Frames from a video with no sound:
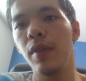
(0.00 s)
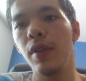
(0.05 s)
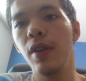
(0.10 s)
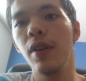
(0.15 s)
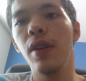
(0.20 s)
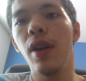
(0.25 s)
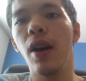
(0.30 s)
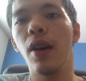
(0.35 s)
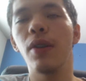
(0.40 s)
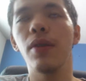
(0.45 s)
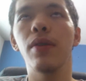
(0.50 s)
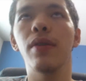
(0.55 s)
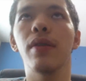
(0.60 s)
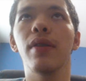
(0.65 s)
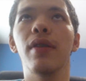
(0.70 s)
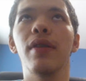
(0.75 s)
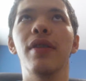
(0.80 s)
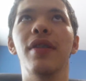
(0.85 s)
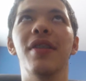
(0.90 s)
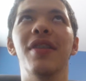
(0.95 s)
you know,
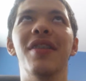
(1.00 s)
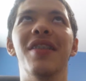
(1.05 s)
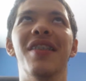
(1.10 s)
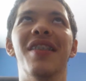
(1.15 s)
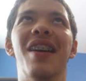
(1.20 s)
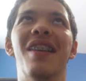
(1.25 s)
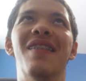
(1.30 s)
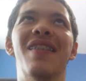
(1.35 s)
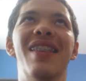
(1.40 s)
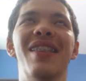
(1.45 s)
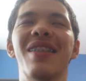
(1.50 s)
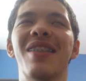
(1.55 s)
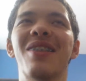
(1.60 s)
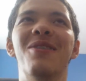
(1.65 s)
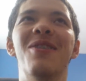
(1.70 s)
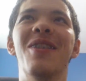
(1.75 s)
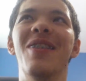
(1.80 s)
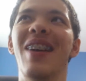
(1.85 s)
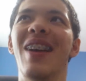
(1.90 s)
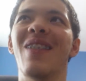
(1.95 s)
I want to
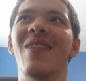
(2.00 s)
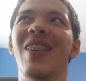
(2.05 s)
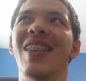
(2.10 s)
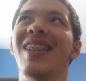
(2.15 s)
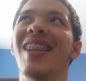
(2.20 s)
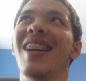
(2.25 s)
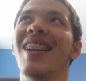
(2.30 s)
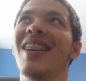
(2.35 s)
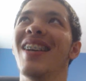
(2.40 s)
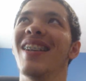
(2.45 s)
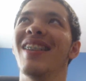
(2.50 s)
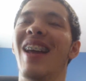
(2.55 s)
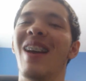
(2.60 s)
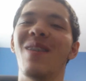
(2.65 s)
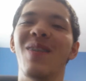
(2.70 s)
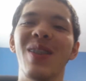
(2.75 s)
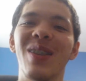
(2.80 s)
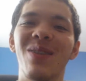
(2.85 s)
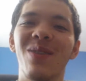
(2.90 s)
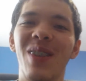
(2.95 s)
quote Hannah Montana,
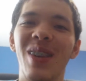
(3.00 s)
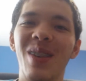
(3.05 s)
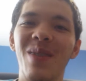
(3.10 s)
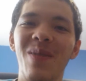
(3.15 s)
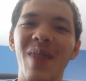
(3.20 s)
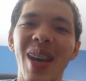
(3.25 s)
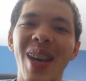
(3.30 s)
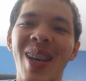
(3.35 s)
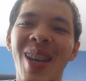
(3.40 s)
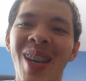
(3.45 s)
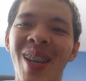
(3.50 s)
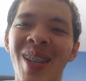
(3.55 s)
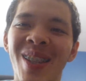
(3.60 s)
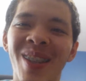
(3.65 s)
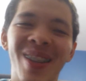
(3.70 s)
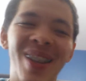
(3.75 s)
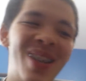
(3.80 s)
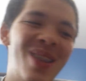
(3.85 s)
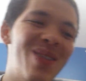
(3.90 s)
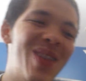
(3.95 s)
life is what you make it,
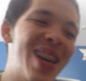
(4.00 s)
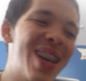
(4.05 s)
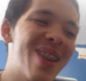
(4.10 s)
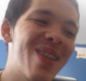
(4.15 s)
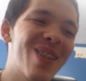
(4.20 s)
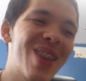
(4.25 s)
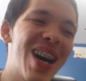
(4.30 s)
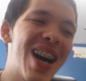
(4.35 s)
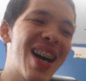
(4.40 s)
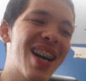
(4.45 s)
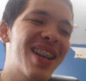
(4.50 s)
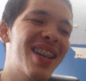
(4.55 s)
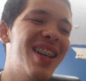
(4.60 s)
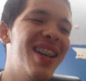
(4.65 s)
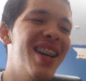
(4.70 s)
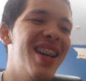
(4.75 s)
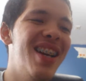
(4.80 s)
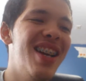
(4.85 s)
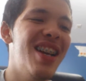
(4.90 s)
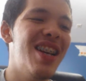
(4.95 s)
so let's make it rock.
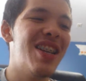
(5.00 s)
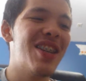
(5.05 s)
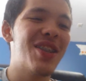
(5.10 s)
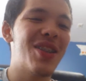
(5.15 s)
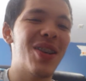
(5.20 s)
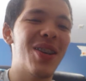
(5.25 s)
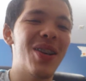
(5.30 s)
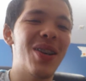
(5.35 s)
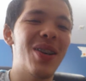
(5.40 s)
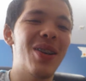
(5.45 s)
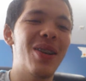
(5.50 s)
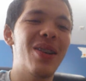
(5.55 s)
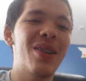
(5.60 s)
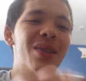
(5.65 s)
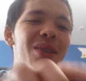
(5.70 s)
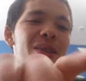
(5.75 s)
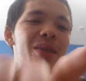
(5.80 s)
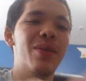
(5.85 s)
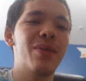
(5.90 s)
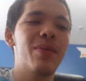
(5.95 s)

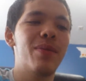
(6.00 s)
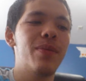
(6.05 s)
So,